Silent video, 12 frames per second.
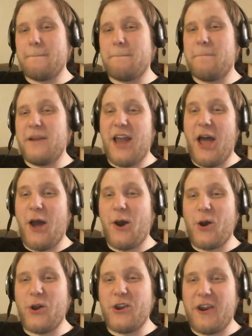
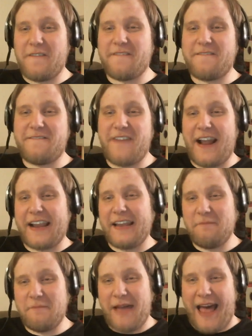blow your
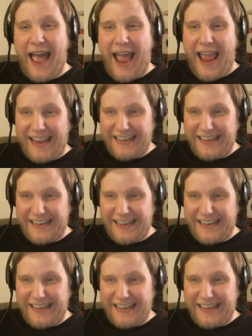fucking mind.